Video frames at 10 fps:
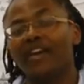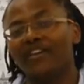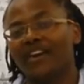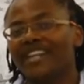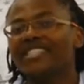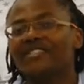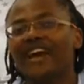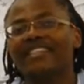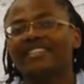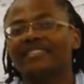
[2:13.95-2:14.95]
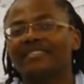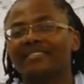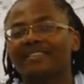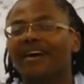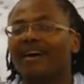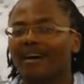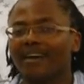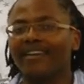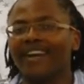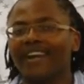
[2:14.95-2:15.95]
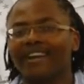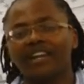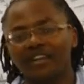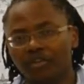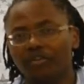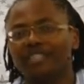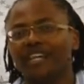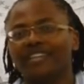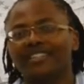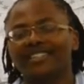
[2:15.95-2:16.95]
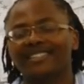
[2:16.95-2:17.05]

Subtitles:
your interactive online youth channel.